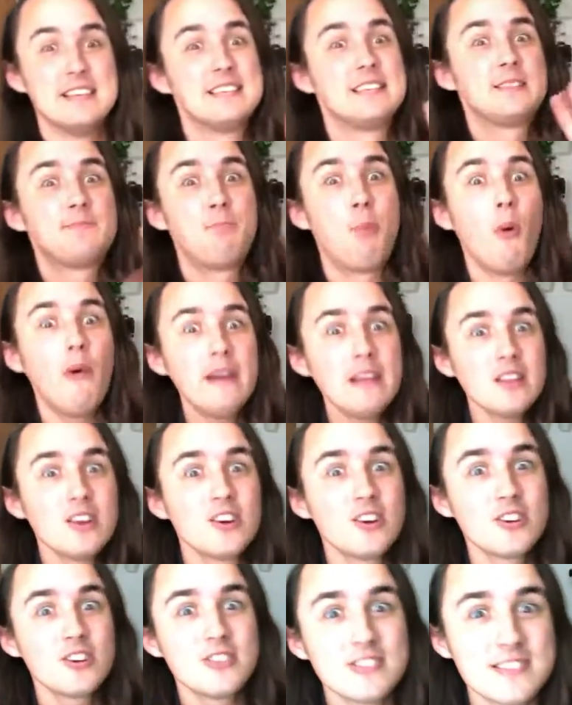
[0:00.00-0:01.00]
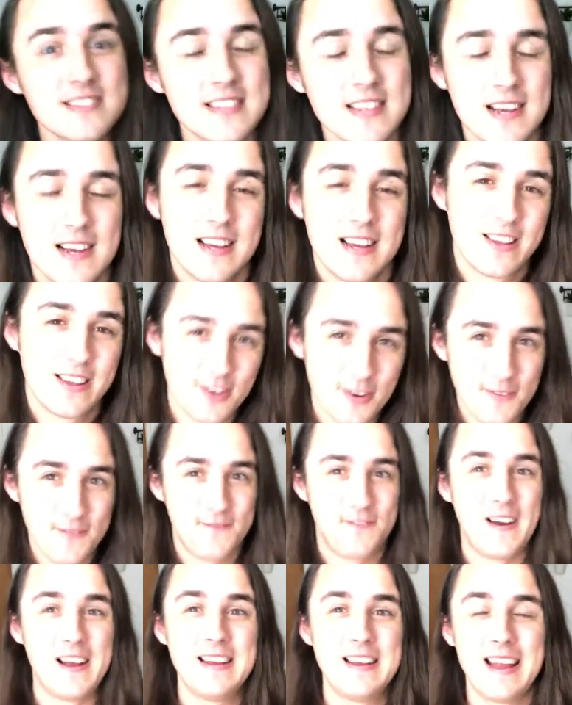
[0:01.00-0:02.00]
spoilers, you'll
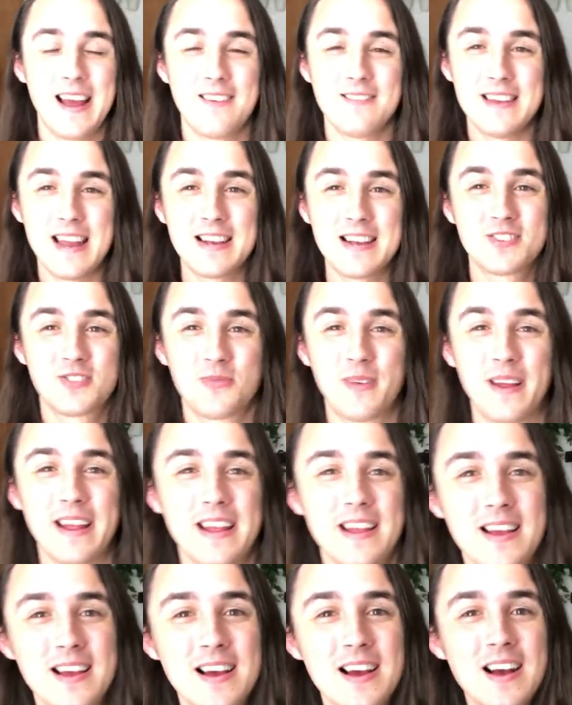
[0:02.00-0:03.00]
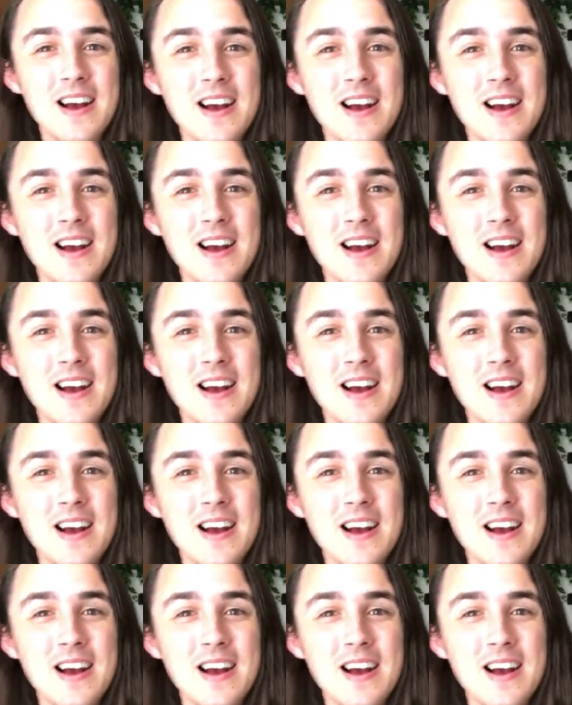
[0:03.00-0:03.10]
find out next week.